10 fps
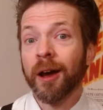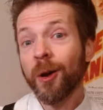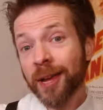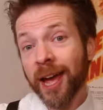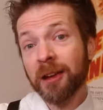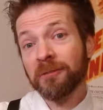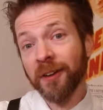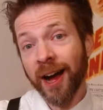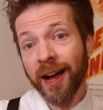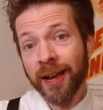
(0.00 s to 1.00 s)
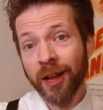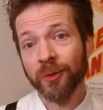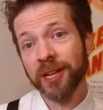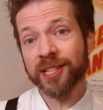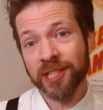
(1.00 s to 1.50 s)
Okay, fine,
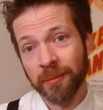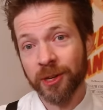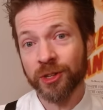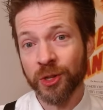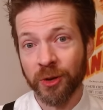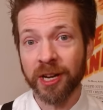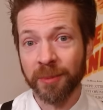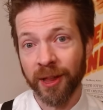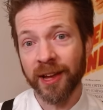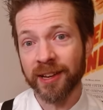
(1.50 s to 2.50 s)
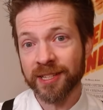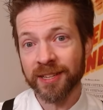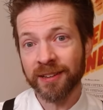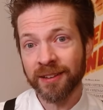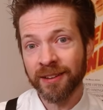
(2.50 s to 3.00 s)
I'll read some of your
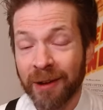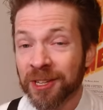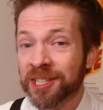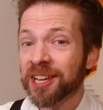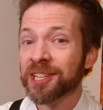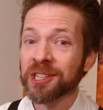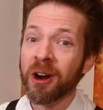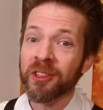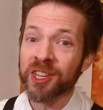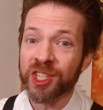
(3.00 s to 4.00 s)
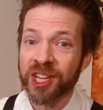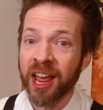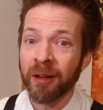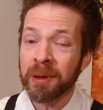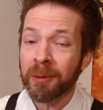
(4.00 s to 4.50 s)
screenplays. Ever since I started this
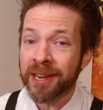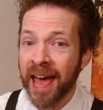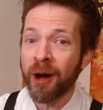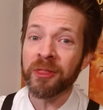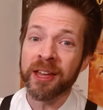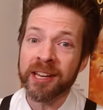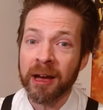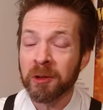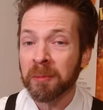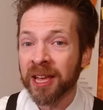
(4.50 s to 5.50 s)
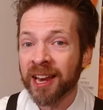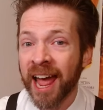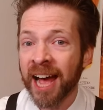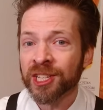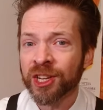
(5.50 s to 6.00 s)
channel, people now and then come to me and
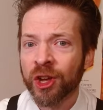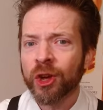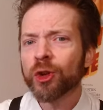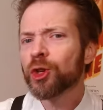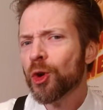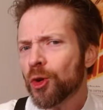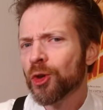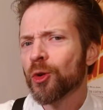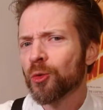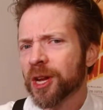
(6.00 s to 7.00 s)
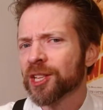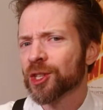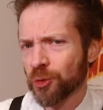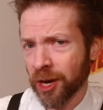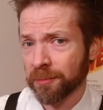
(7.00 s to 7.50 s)
ask, do you read
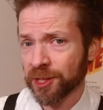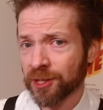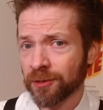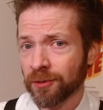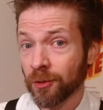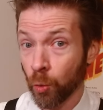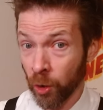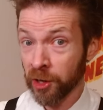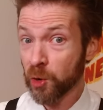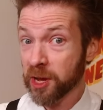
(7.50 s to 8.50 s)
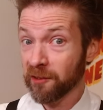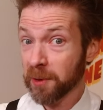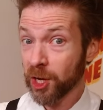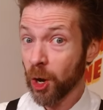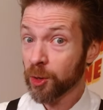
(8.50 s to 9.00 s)
scripts? Will you give
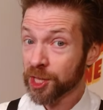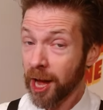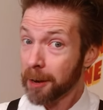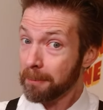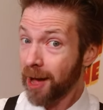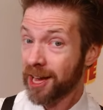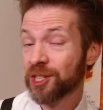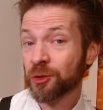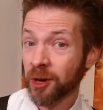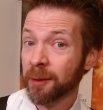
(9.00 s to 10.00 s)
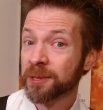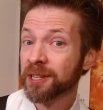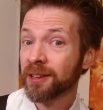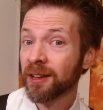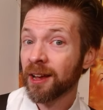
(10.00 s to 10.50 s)
me notes on my
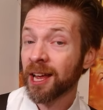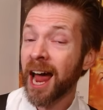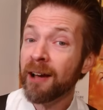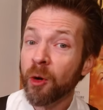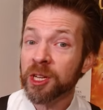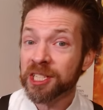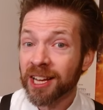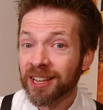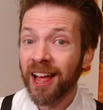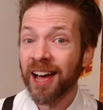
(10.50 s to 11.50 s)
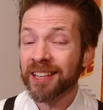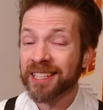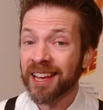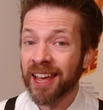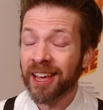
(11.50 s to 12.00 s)
script? And I've always declined,
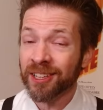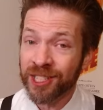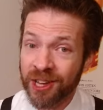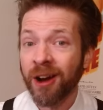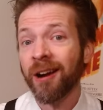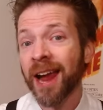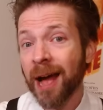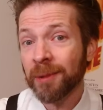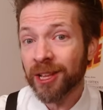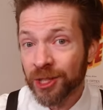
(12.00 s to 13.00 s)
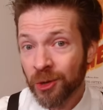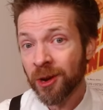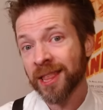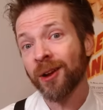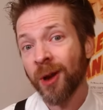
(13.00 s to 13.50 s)
saying, sorry, I'm not
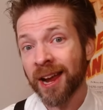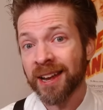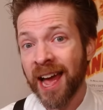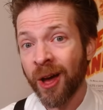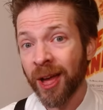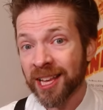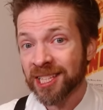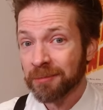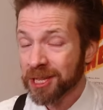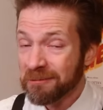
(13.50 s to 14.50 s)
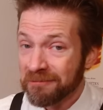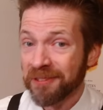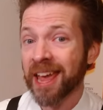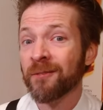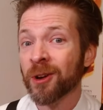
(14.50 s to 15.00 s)
doing that right now, except as a
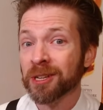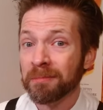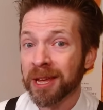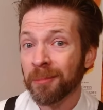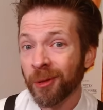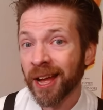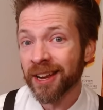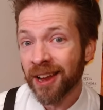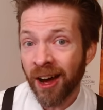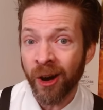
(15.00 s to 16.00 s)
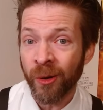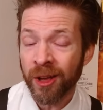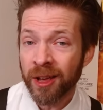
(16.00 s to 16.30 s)
favor to people I know.